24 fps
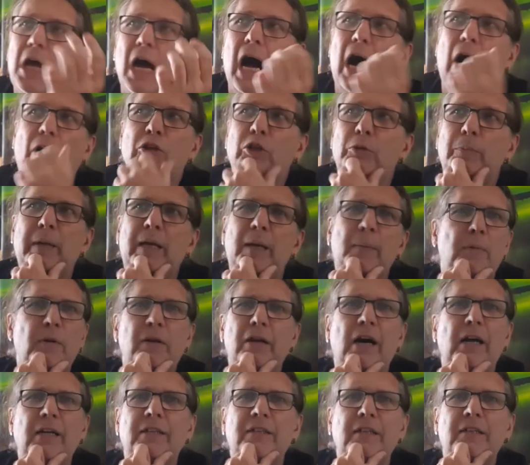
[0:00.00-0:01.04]
how the people
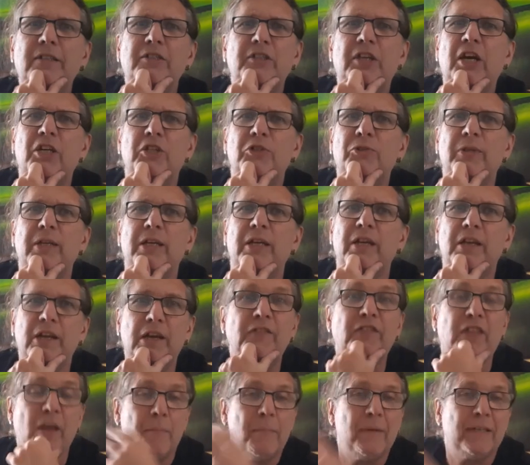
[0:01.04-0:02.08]
are in this country,
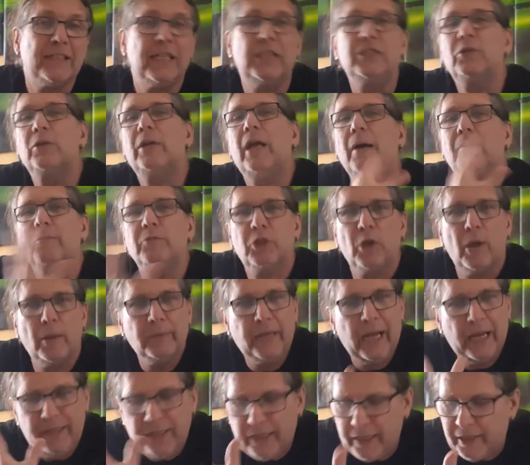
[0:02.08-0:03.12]
if that makes sense. So I'm, so I'm
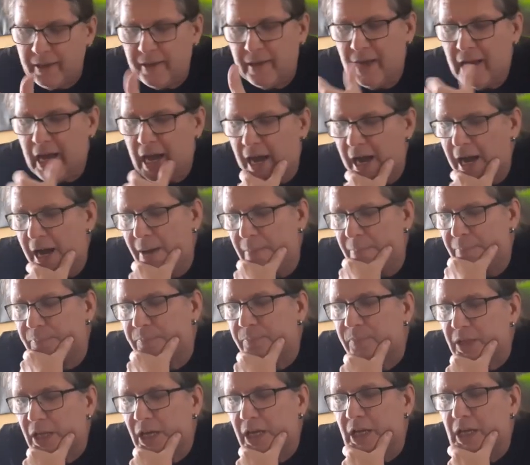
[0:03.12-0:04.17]
getting um,
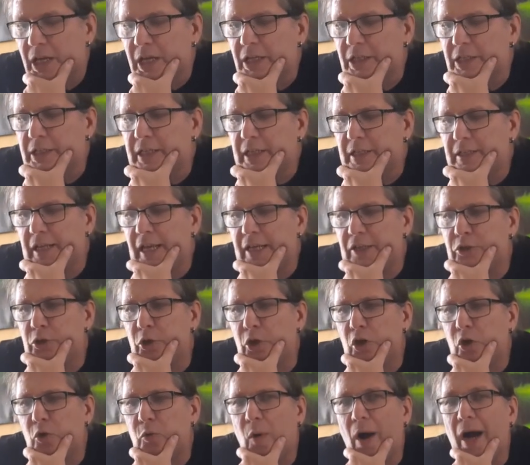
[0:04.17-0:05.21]
that
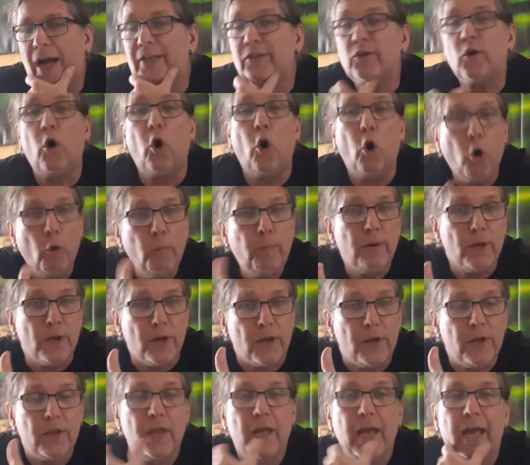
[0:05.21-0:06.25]
you're quite
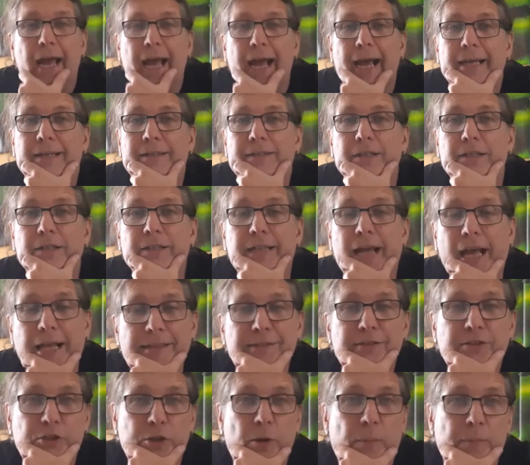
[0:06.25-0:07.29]
open and
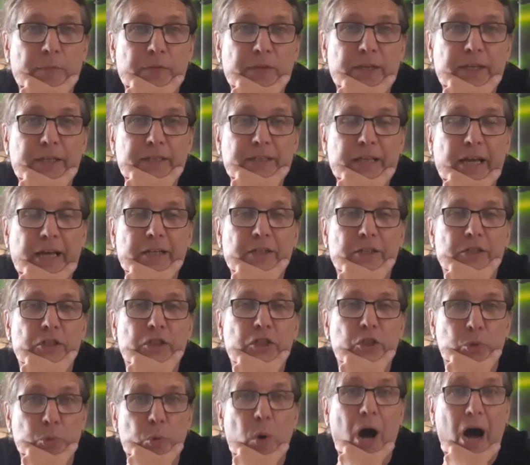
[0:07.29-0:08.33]
that's something that
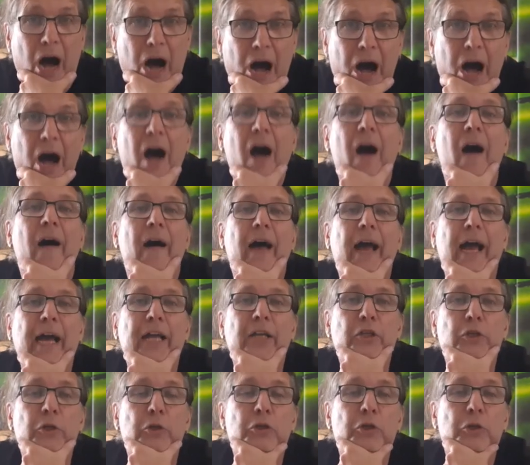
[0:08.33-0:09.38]
you are
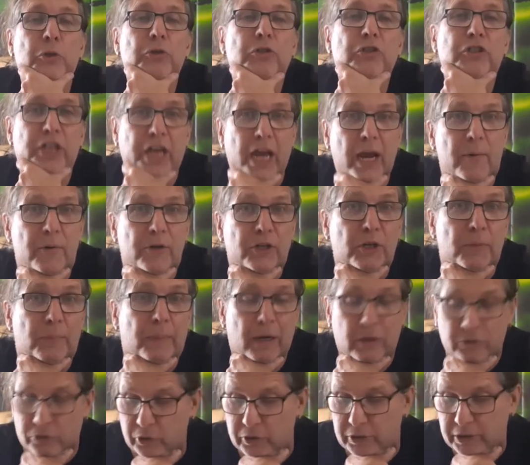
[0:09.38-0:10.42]
and you should cherish
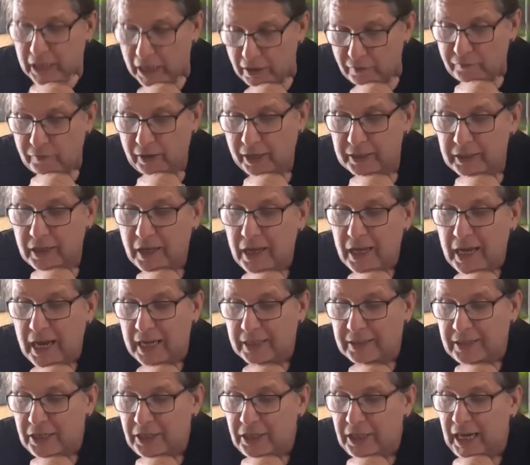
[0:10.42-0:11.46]
about yourself, right?
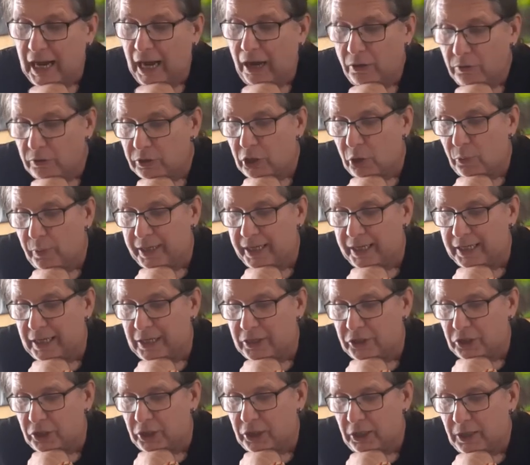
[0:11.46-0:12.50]
And then the outgoing
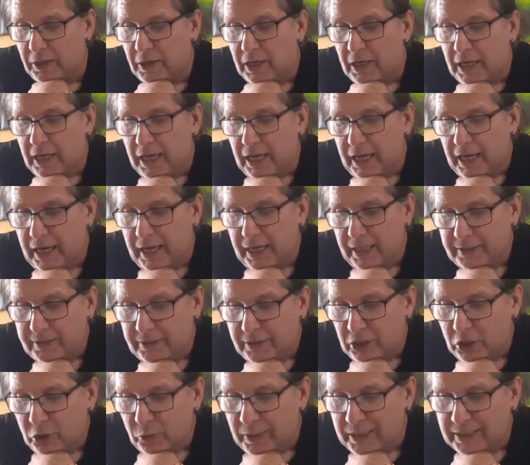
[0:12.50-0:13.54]
energy is
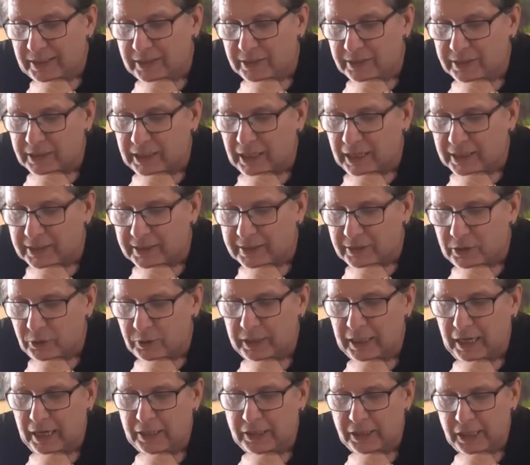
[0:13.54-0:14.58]
the crystal skulls. So
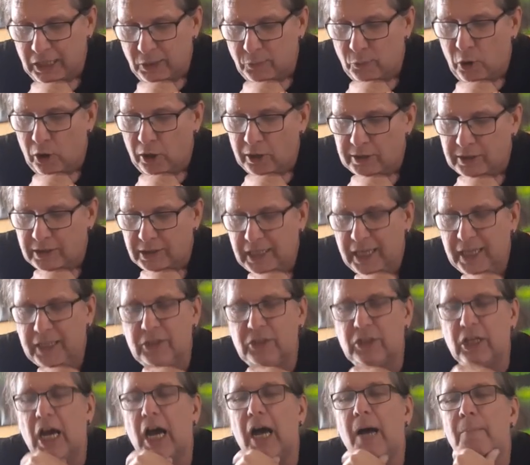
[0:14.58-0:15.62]
the idea was
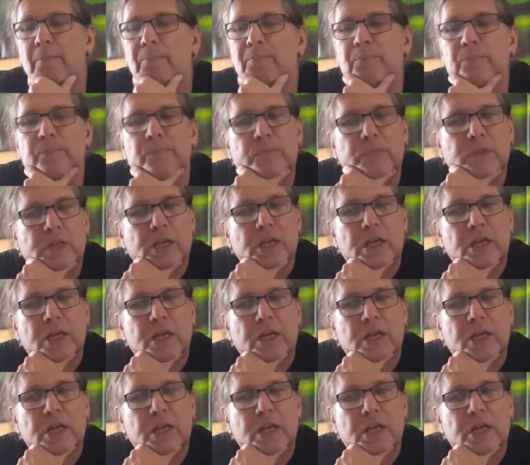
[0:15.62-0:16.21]
that um,